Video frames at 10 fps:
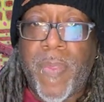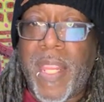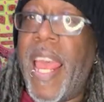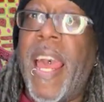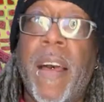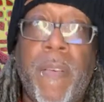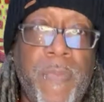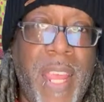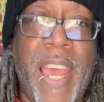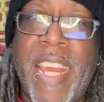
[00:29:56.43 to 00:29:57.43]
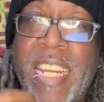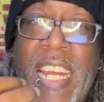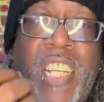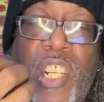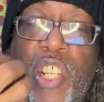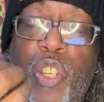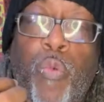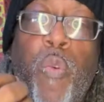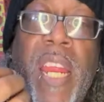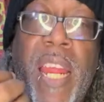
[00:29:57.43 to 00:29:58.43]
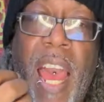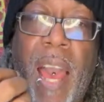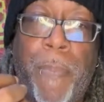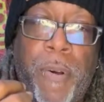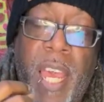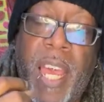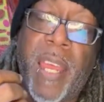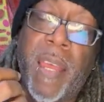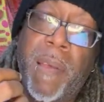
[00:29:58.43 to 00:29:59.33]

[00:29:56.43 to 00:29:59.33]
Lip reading: Yeah, yeah, it's a sweet apple, okay?